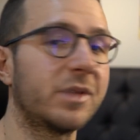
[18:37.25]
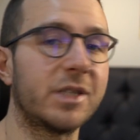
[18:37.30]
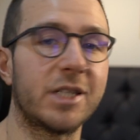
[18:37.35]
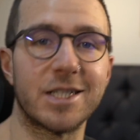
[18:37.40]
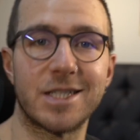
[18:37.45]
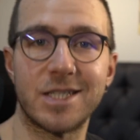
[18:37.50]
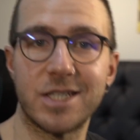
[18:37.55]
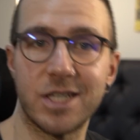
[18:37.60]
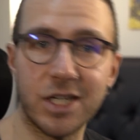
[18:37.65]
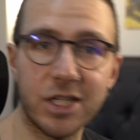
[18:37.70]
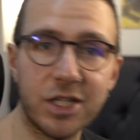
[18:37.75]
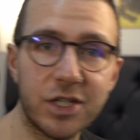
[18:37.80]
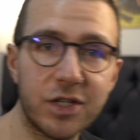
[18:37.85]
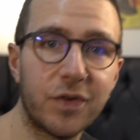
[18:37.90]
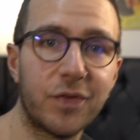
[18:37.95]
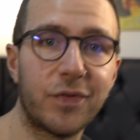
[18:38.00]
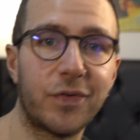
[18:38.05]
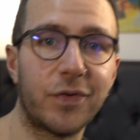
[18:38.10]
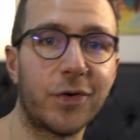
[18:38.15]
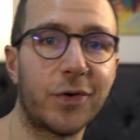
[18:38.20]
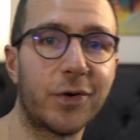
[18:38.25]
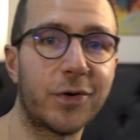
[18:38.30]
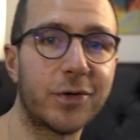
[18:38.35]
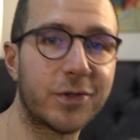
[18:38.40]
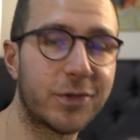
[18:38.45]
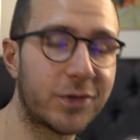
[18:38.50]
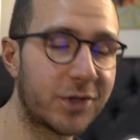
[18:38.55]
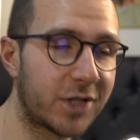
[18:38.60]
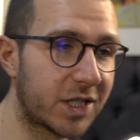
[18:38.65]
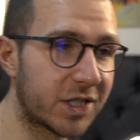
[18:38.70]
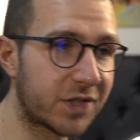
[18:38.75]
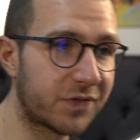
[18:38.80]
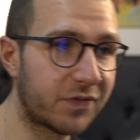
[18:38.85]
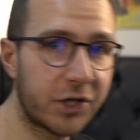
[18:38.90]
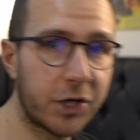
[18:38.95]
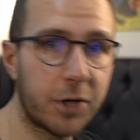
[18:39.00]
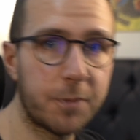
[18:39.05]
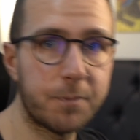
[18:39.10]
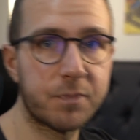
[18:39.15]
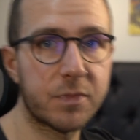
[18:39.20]
that's it for today's
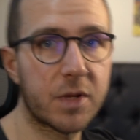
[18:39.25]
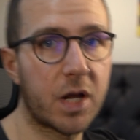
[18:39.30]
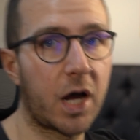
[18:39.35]
video.